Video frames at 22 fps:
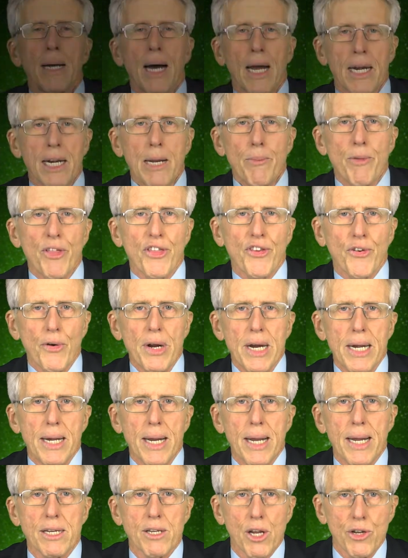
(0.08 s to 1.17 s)

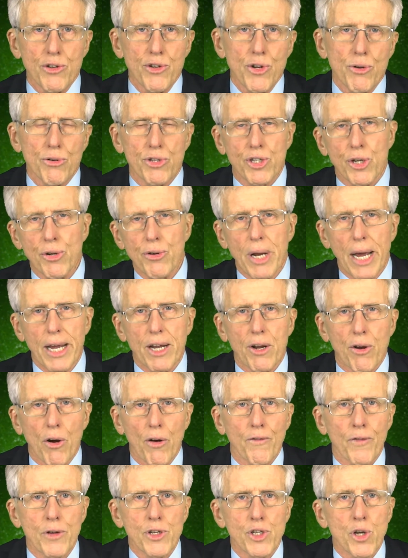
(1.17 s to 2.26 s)
UNLIMIT3D is a new two-day
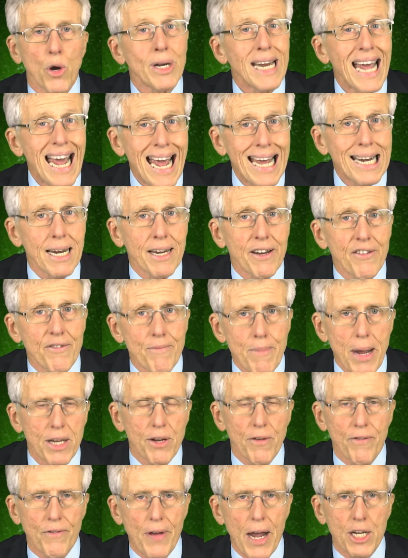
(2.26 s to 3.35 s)
conference on additive
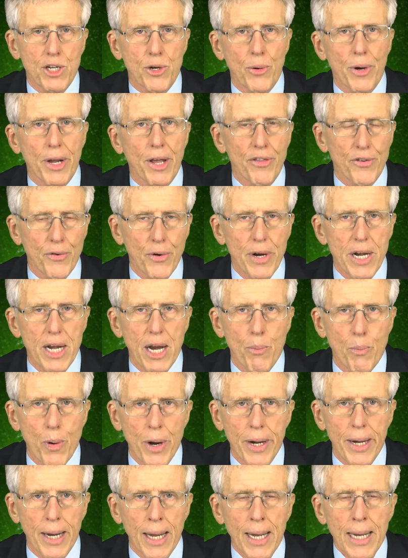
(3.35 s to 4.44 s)
manufacturing and 3D
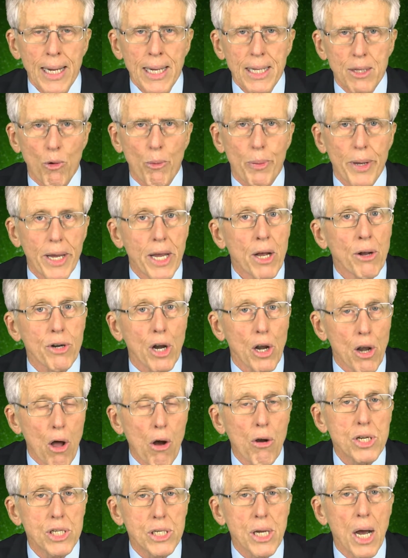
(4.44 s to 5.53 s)
printing that will be held
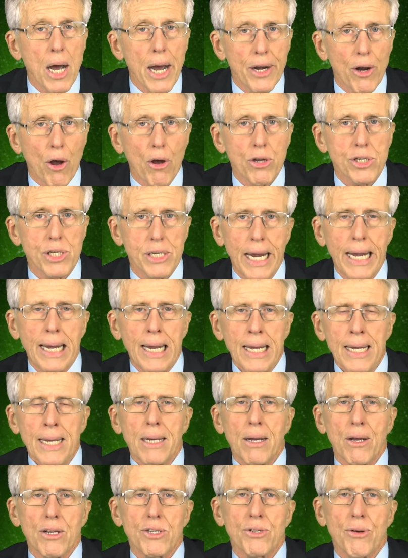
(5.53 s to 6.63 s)
alongside Austech,
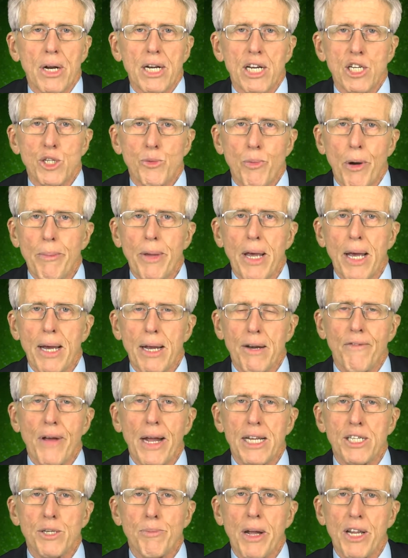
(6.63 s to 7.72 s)
Australia's premier
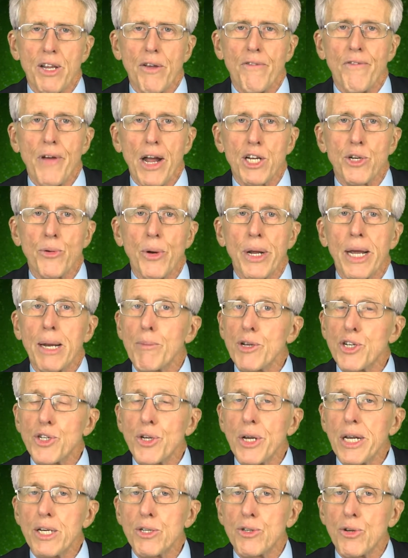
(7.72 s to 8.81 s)
advanced manufacturing and
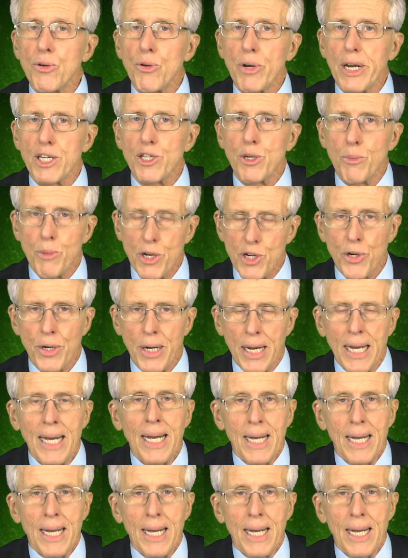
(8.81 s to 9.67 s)
machine tool exhibition.